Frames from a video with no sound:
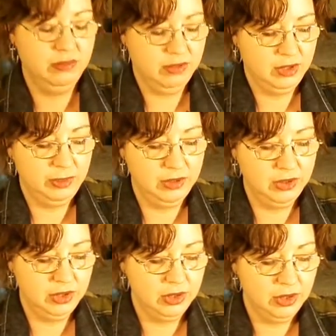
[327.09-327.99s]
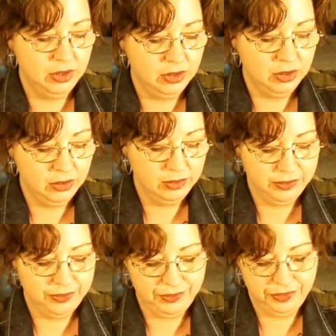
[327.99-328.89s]
supposed to do,
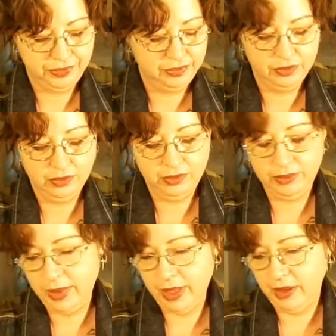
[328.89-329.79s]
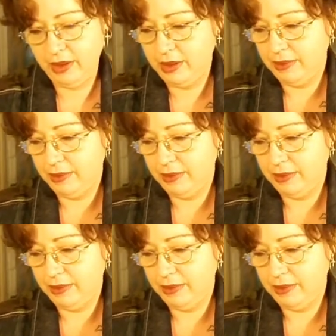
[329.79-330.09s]
but